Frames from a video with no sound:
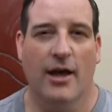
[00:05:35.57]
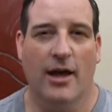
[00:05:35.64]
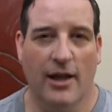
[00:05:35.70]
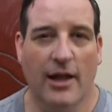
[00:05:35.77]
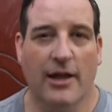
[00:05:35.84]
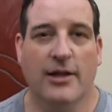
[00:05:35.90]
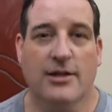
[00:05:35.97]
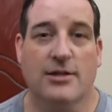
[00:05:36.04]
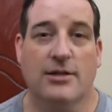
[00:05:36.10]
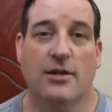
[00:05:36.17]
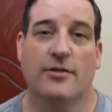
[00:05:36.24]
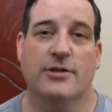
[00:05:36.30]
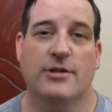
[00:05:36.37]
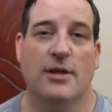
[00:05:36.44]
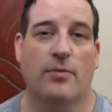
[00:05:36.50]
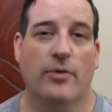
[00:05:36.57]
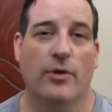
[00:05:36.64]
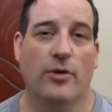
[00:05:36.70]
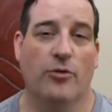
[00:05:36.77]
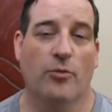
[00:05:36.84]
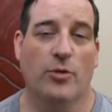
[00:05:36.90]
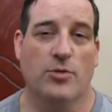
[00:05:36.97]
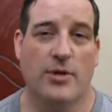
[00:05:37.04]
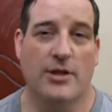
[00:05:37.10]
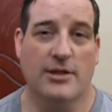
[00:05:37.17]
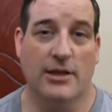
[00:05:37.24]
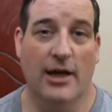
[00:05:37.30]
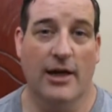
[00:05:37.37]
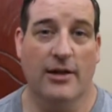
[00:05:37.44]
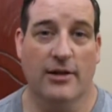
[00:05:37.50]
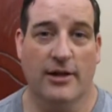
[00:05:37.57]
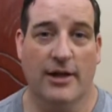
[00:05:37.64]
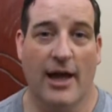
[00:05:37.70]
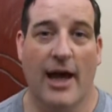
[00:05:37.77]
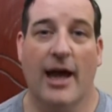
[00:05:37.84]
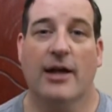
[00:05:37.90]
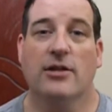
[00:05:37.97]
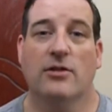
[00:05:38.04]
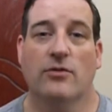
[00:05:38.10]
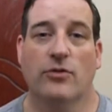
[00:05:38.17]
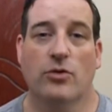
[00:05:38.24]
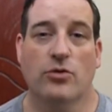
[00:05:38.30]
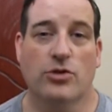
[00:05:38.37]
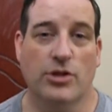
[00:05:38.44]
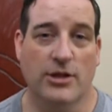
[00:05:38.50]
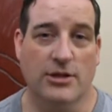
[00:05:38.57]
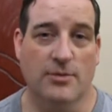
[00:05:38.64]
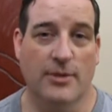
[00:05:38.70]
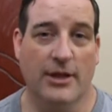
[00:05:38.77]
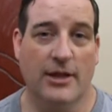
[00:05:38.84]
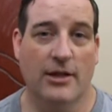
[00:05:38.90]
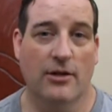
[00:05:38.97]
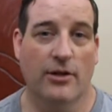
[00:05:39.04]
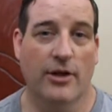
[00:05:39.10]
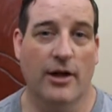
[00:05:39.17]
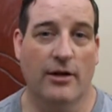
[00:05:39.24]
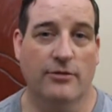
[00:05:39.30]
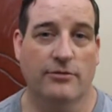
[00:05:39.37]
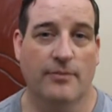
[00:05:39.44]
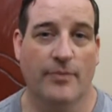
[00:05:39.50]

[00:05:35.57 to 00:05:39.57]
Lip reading: A lot of this stuff is deep frozen, which means a lot of the active nutrients have been killed off.